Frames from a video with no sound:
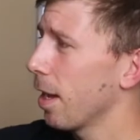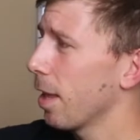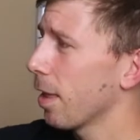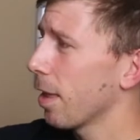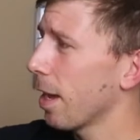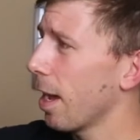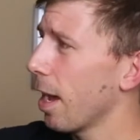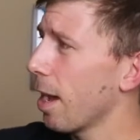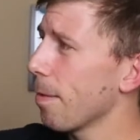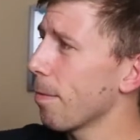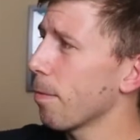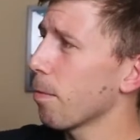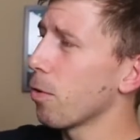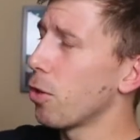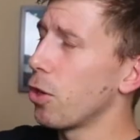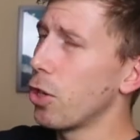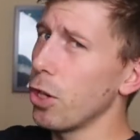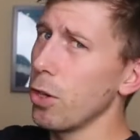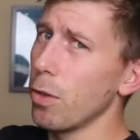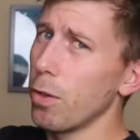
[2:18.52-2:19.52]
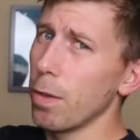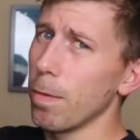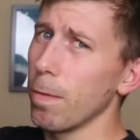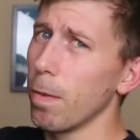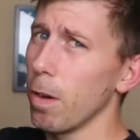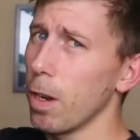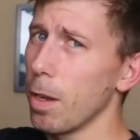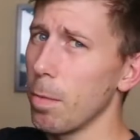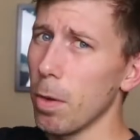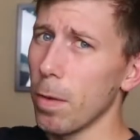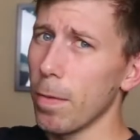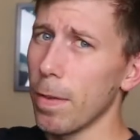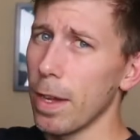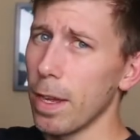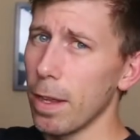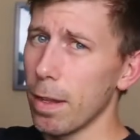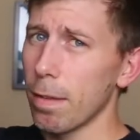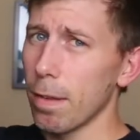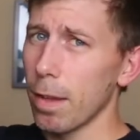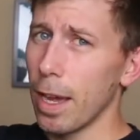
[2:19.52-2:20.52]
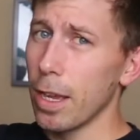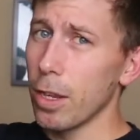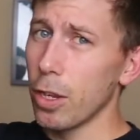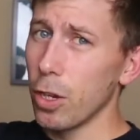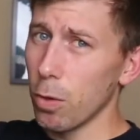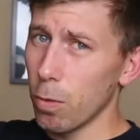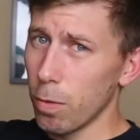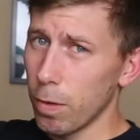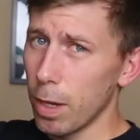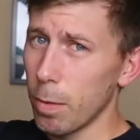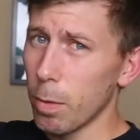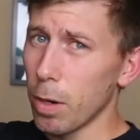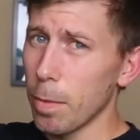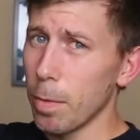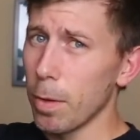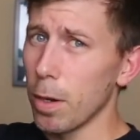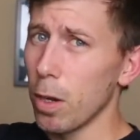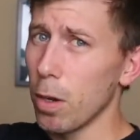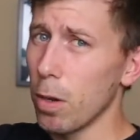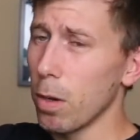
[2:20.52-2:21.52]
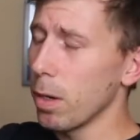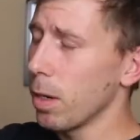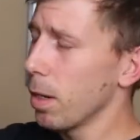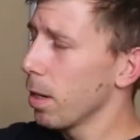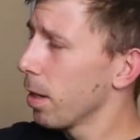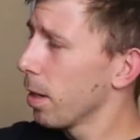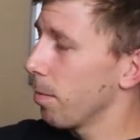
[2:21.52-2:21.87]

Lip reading: They have reduced the volume of it, as you'll see when I put it on,